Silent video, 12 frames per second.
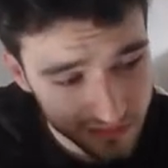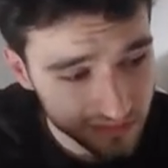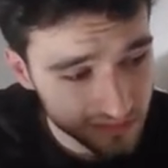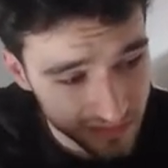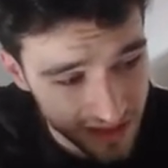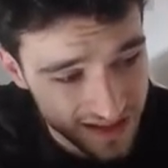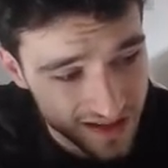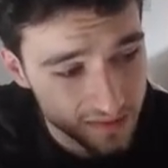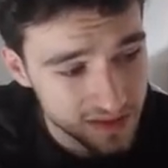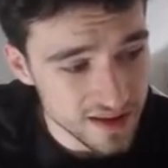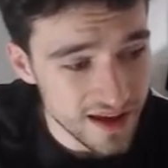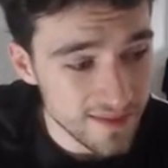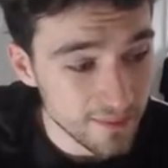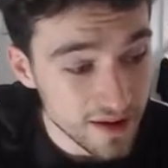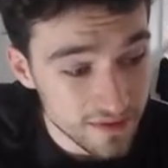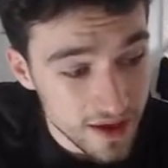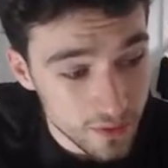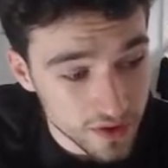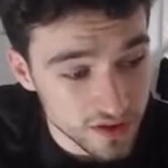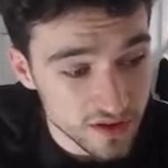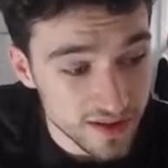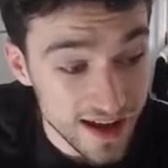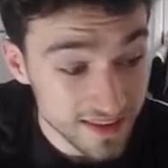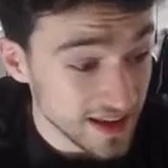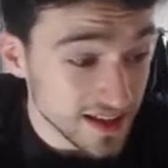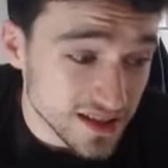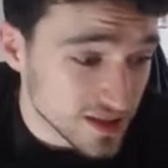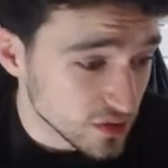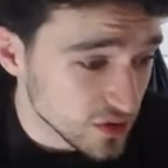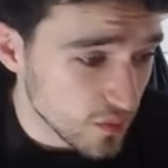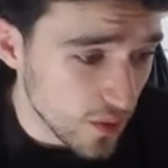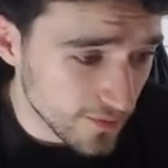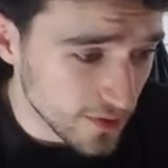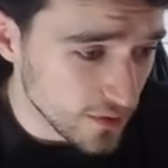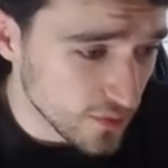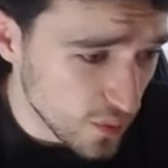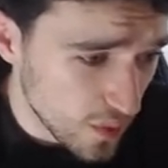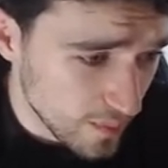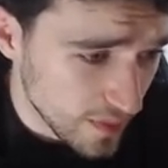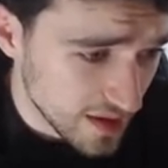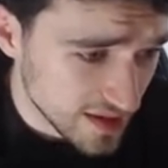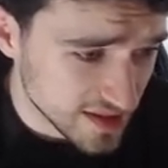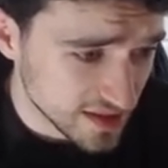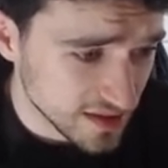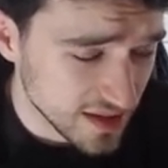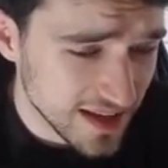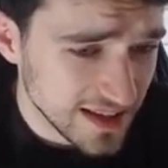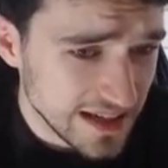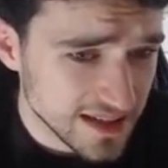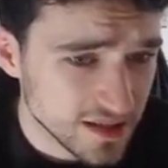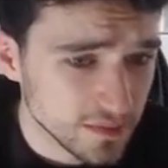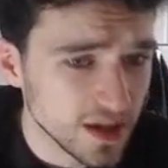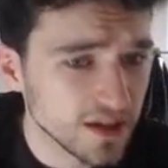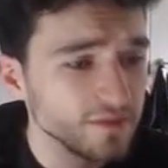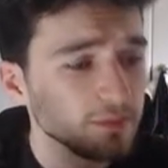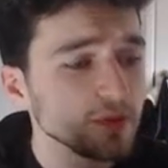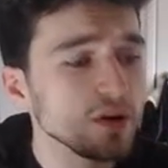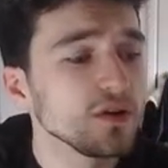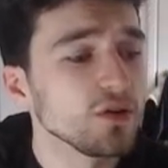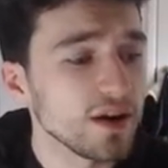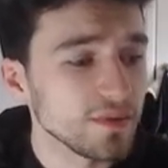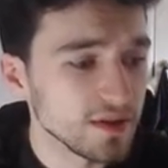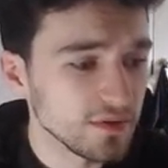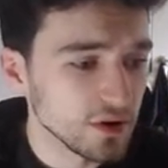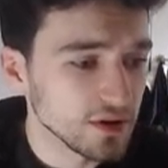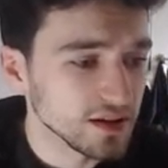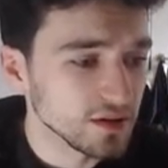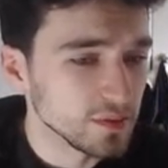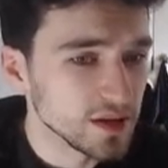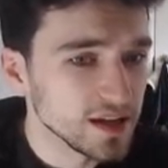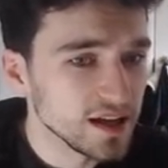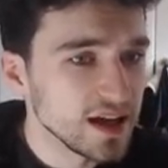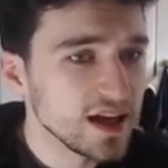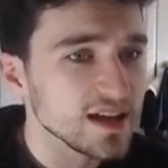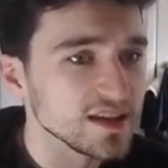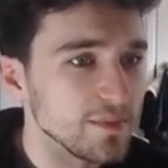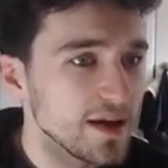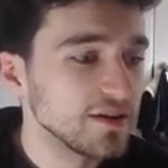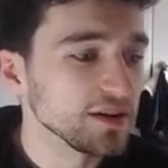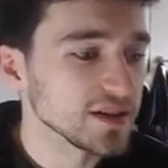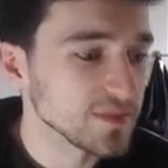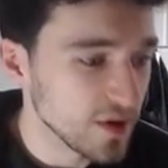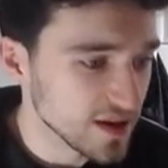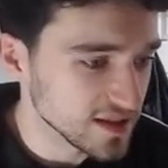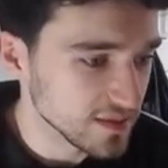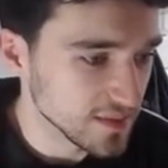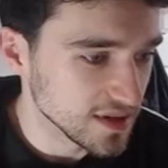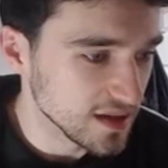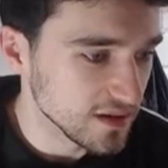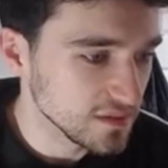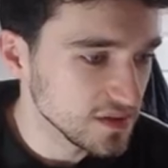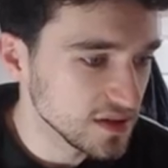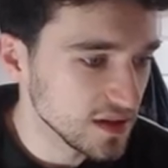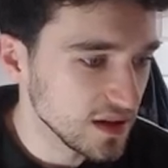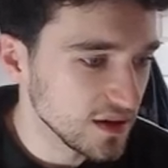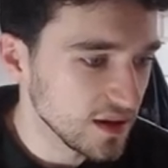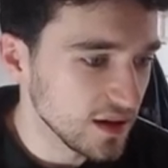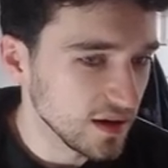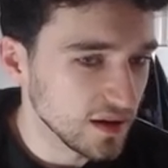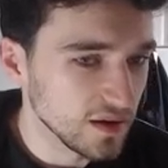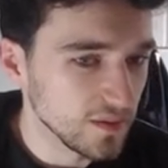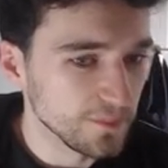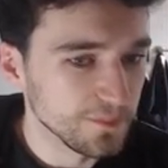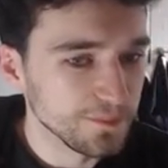that's up to them if they want to do that. They can still do one vote for one person. It lets them kind of program their vote a little bit to better express themselves. And